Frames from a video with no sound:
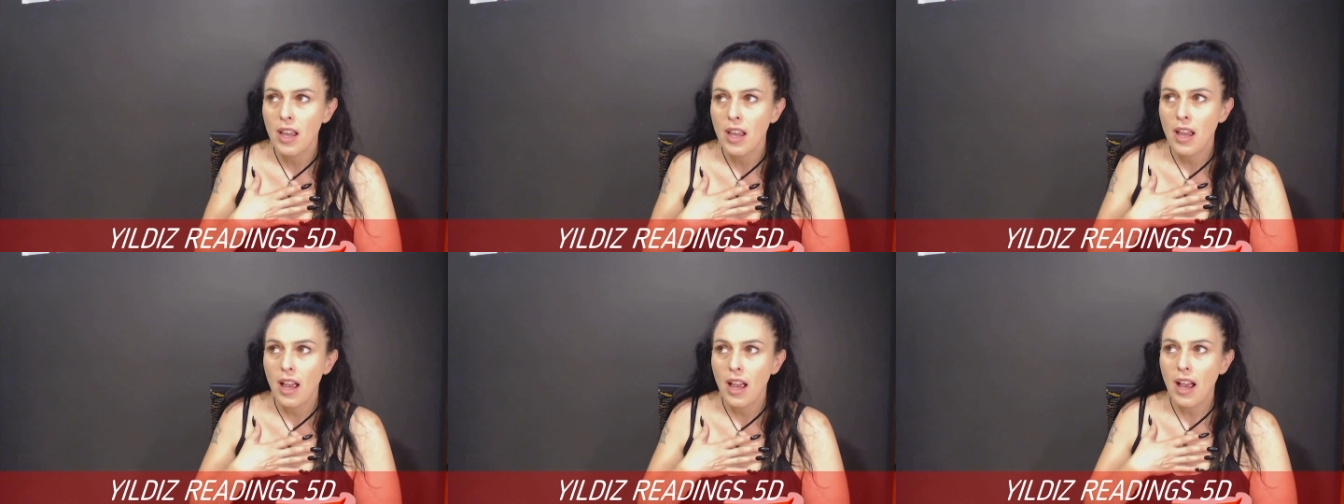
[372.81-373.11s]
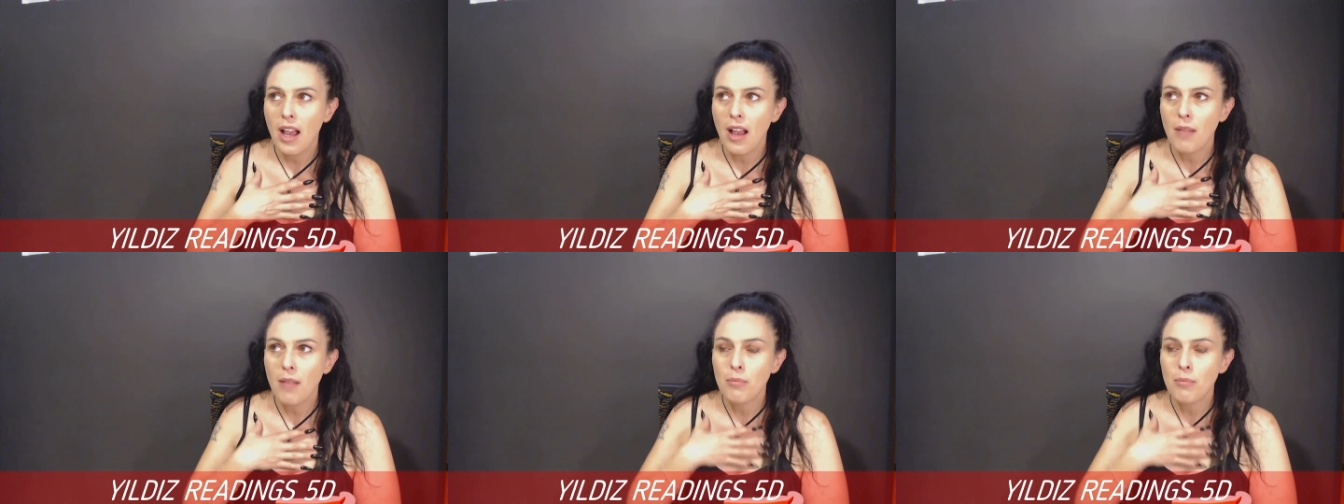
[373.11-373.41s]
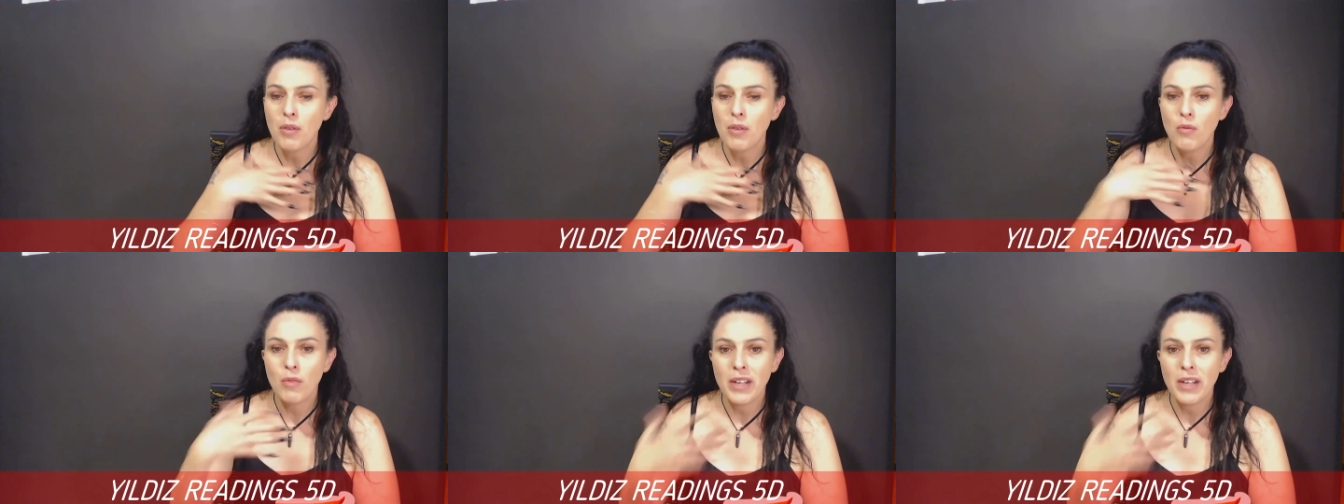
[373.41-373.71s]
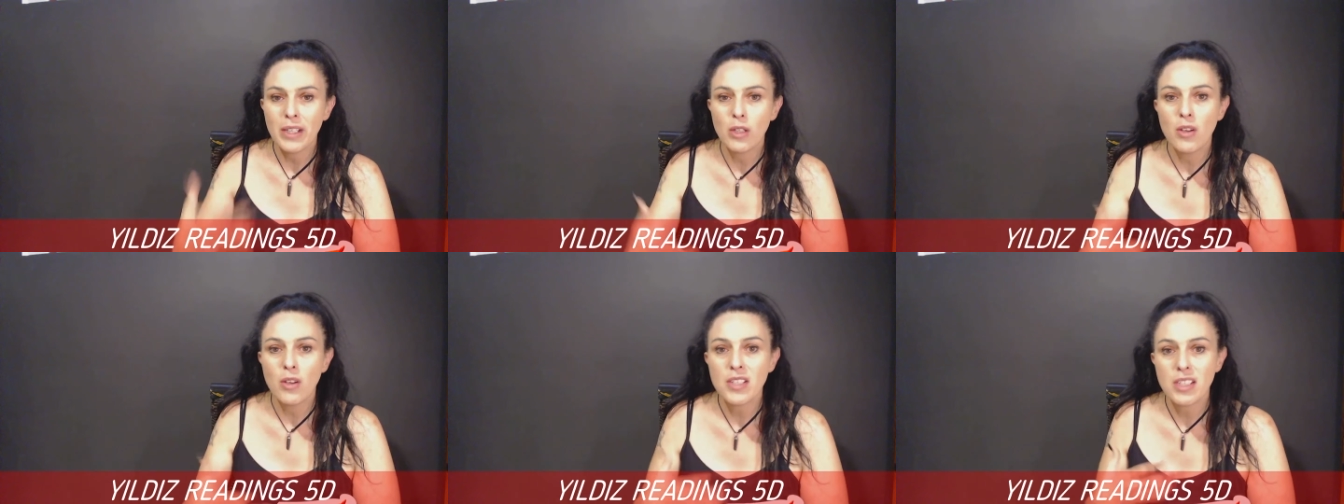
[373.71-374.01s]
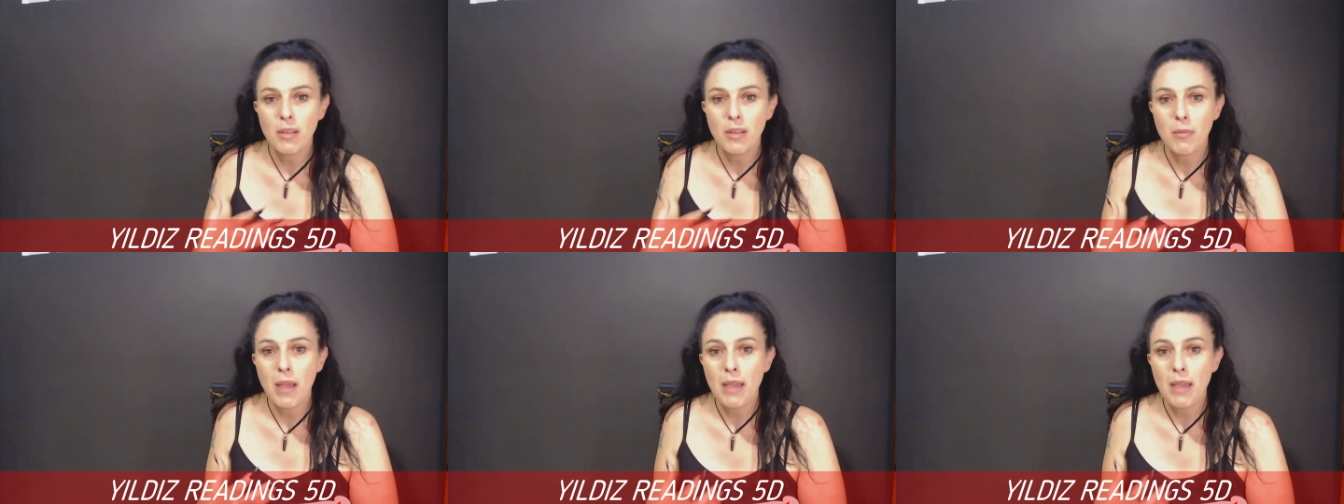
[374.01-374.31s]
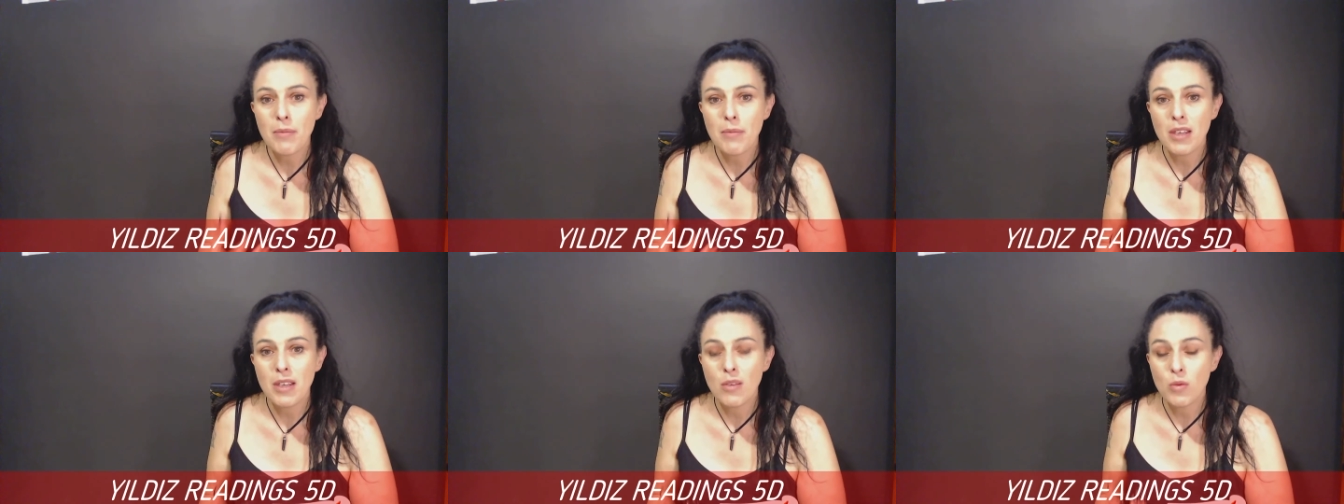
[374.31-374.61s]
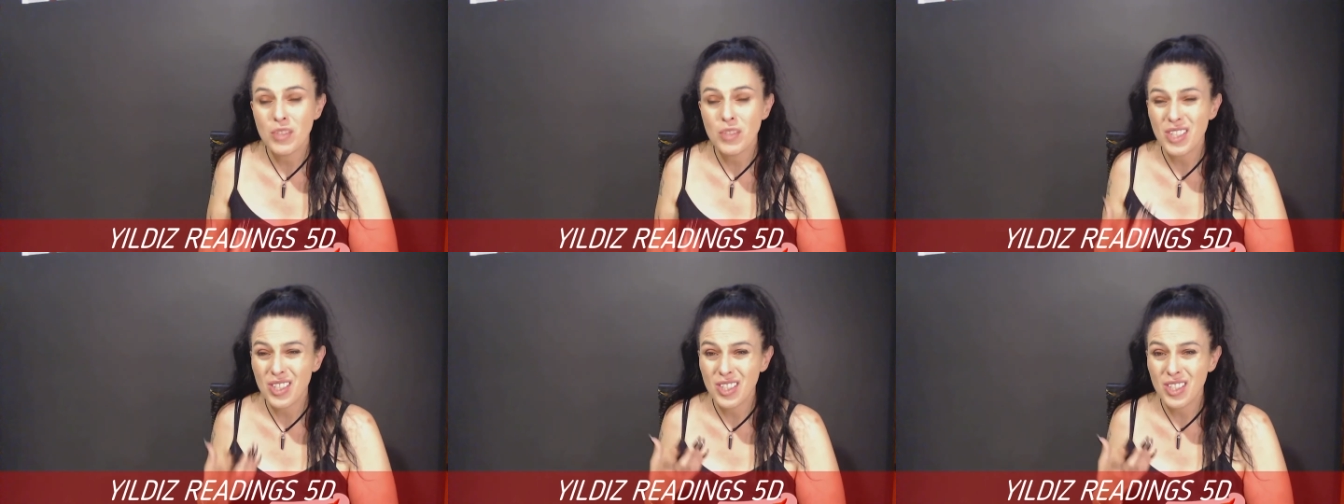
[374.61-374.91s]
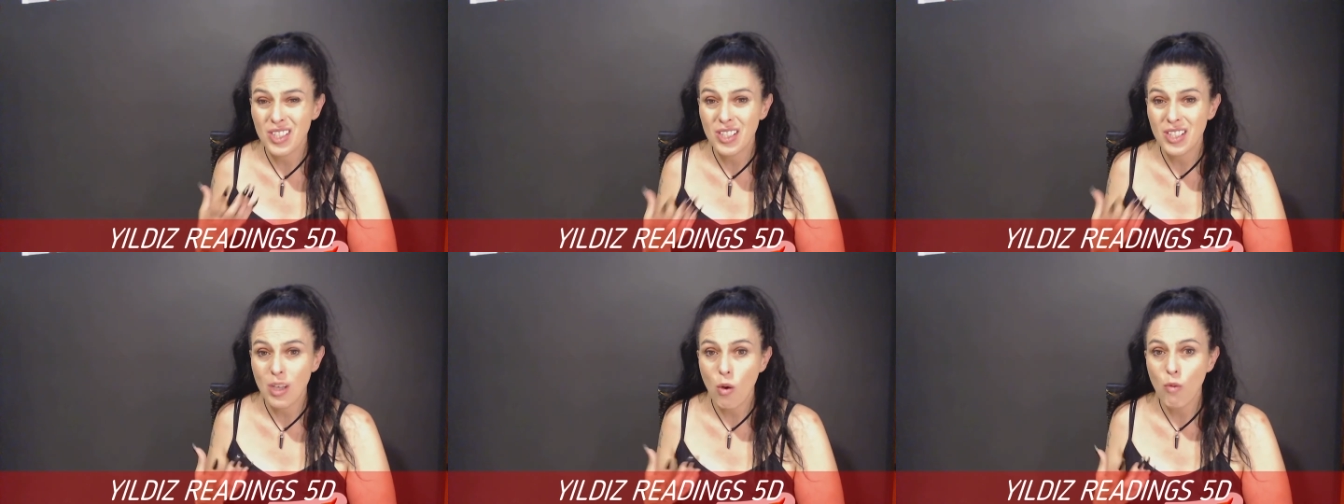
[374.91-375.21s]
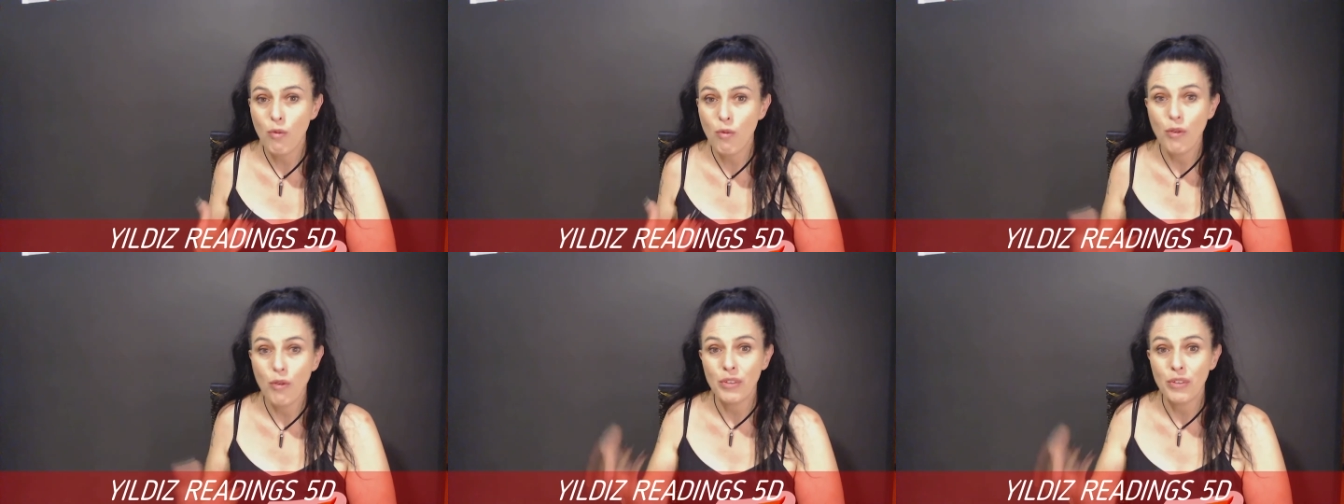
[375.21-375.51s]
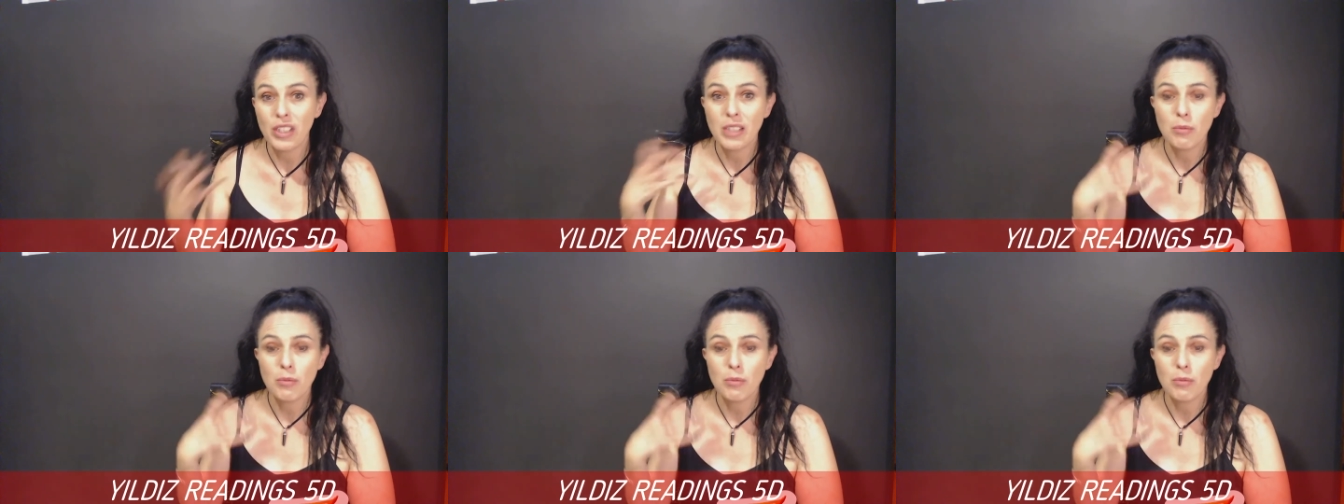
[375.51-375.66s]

uh but realizing maybe it was a self-fulfilling